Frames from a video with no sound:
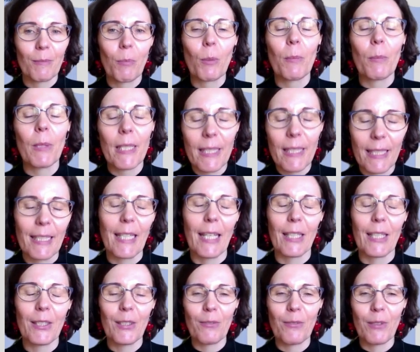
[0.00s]
publicity
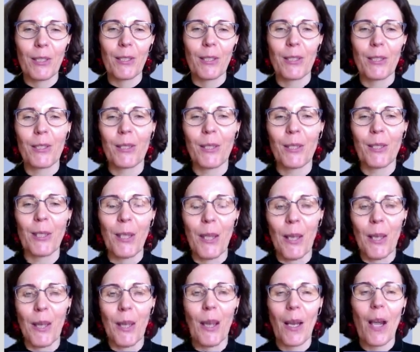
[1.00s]
activities
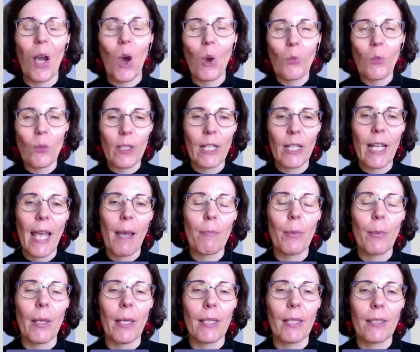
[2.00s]

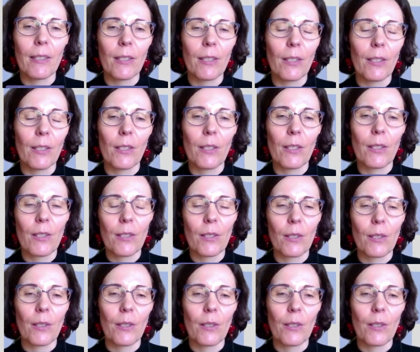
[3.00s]
overlap, and it